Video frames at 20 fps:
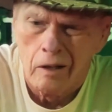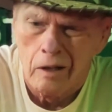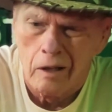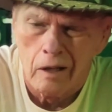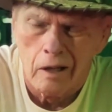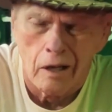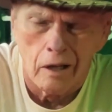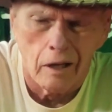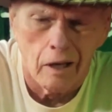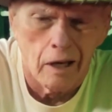
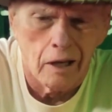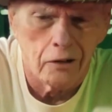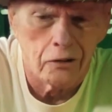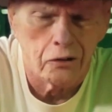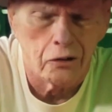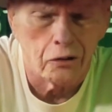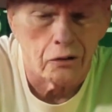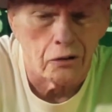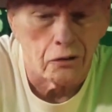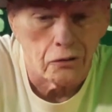As
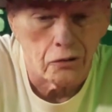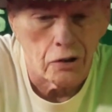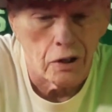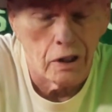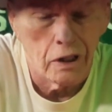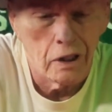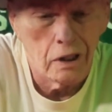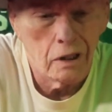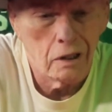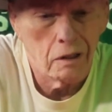you could
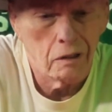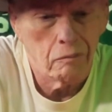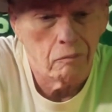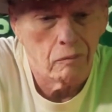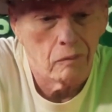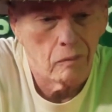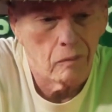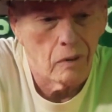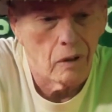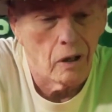see,
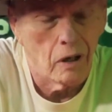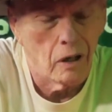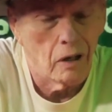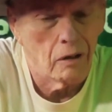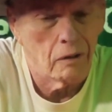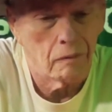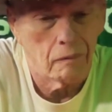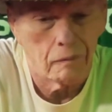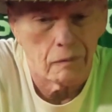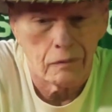
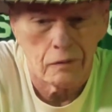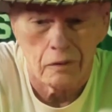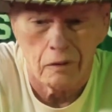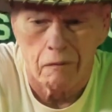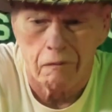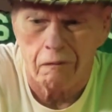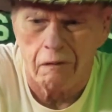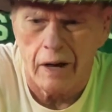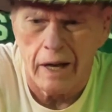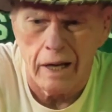the
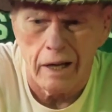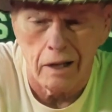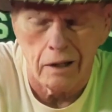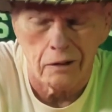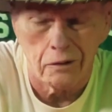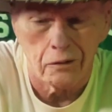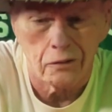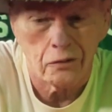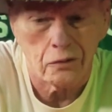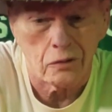
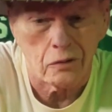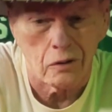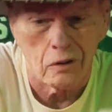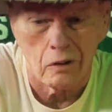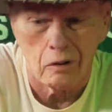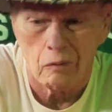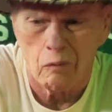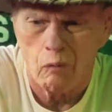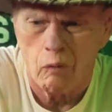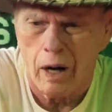fans,
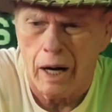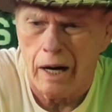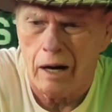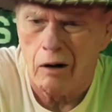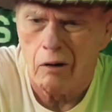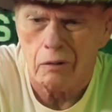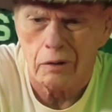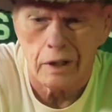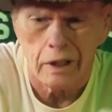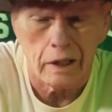
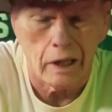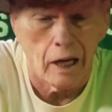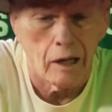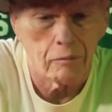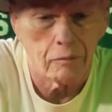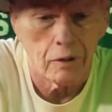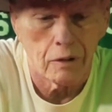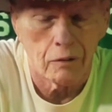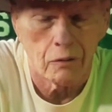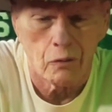wow, they
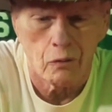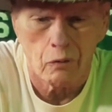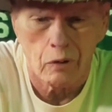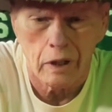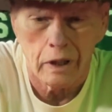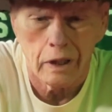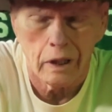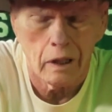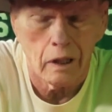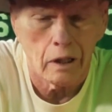came to the
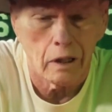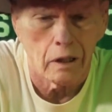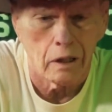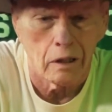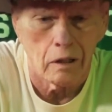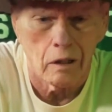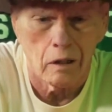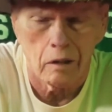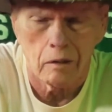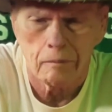ring,
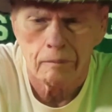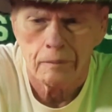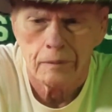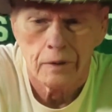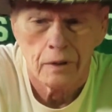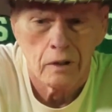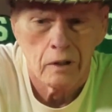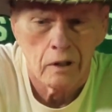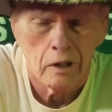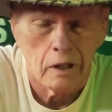and
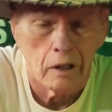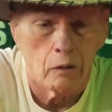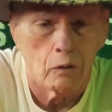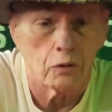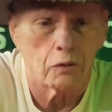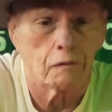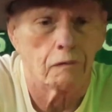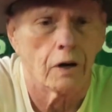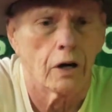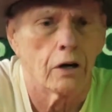it
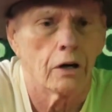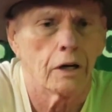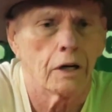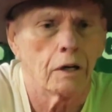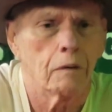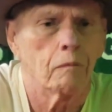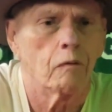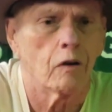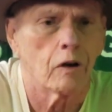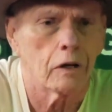was
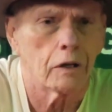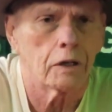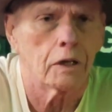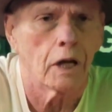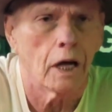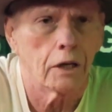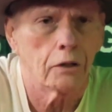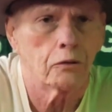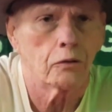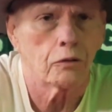very, very
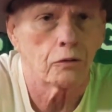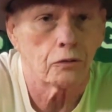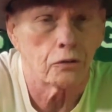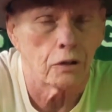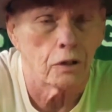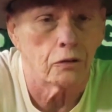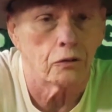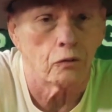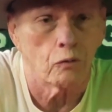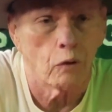dangerous
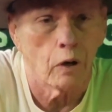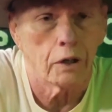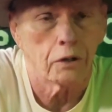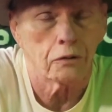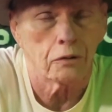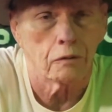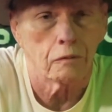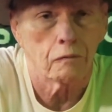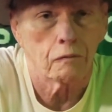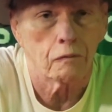
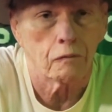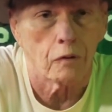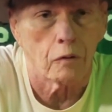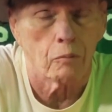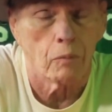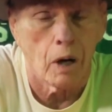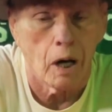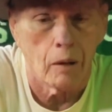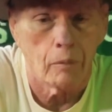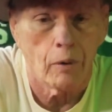situation for
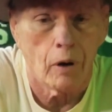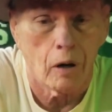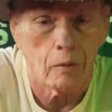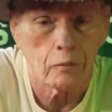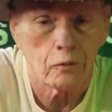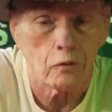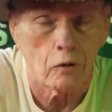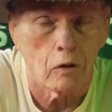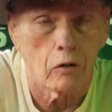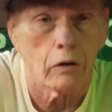Bob
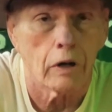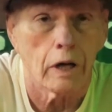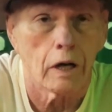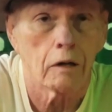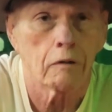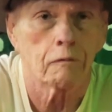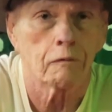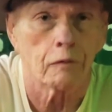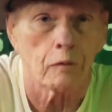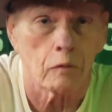Armstrong
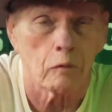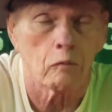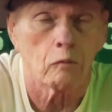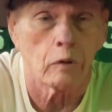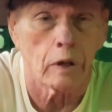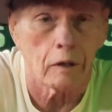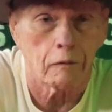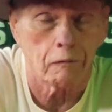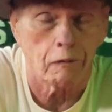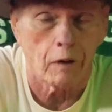and for
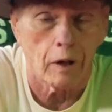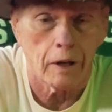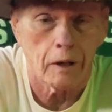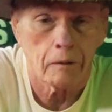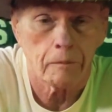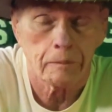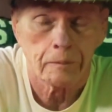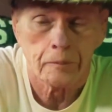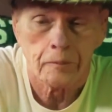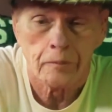Ric Flair.